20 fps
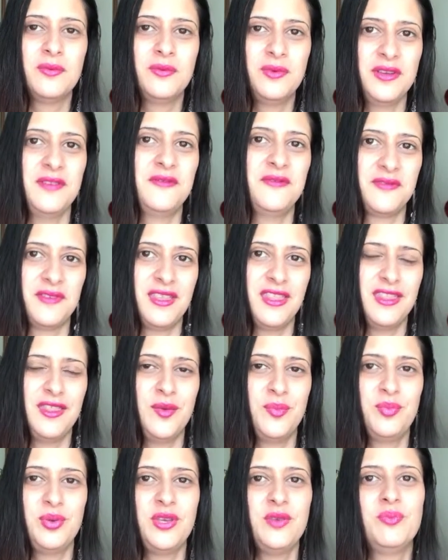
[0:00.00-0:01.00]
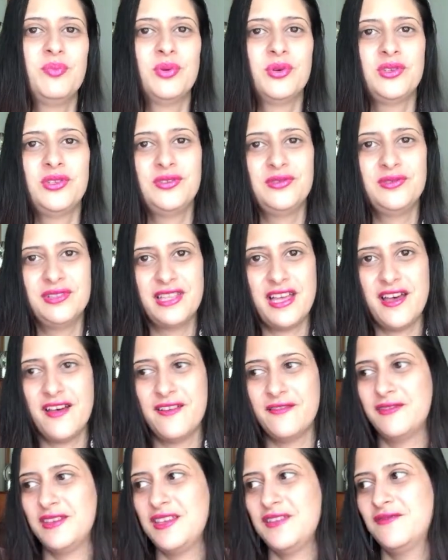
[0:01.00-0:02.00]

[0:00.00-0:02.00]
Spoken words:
with the people you love,